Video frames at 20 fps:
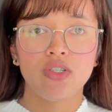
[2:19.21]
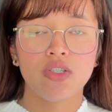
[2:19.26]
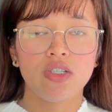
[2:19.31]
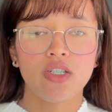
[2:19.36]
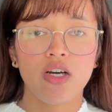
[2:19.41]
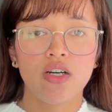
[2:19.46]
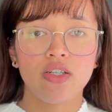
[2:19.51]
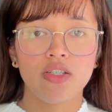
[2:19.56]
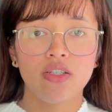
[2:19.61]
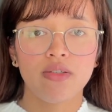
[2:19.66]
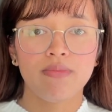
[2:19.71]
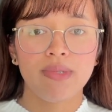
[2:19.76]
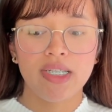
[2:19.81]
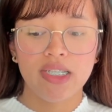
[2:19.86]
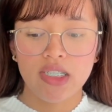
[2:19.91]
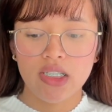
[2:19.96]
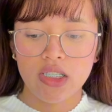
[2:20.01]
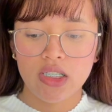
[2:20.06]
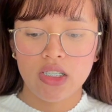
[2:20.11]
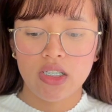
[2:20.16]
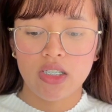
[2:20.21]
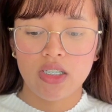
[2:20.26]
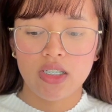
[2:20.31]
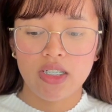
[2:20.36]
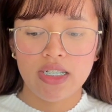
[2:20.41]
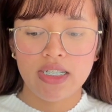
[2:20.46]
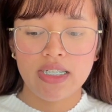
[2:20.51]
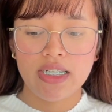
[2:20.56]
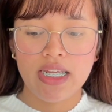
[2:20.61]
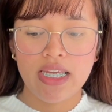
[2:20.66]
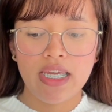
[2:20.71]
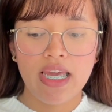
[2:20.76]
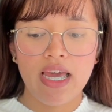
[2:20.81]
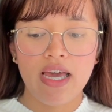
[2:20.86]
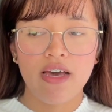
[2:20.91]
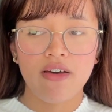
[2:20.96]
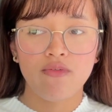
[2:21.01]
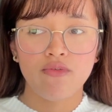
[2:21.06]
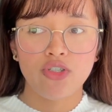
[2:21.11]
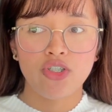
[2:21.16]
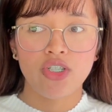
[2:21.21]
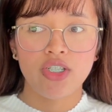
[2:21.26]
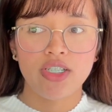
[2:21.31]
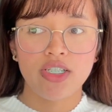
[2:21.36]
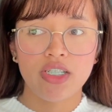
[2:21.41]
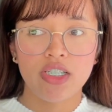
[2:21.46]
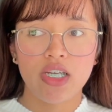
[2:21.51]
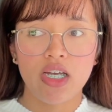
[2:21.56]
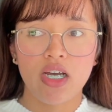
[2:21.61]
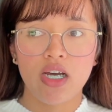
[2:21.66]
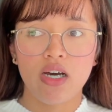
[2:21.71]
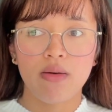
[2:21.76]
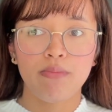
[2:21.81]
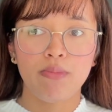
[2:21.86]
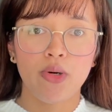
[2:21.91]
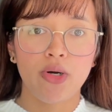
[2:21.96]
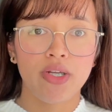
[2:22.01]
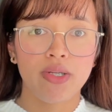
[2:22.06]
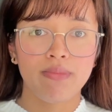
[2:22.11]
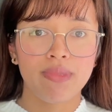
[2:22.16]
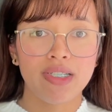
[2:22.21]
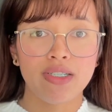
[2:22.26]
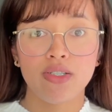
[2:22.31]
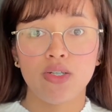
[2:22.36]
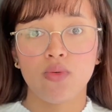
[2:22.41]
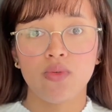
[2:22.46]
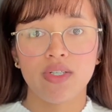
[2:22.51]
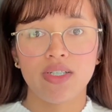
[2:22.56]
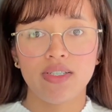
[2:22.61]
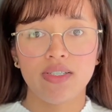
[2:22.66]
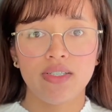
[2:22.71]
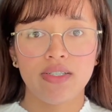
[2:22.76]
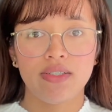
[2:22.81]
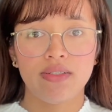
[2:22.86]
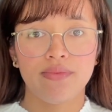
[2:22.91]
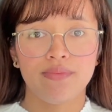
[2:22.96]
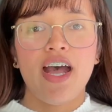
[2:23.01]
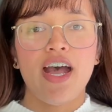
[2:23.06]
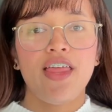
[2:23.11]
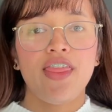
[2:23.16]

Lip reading: document that they have, which is the appointment notice.